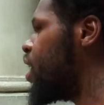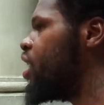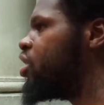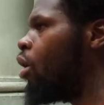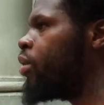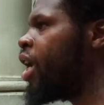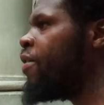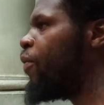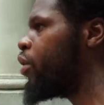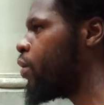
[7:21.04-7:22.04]
there's no
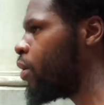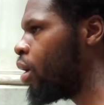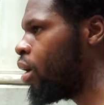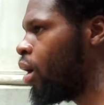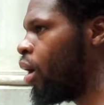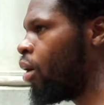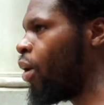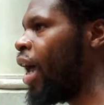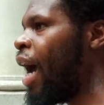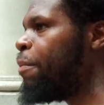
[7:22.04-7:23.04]
need for you.
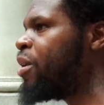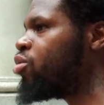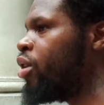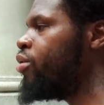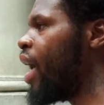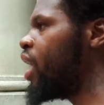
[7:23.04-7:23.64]
What happens when you got a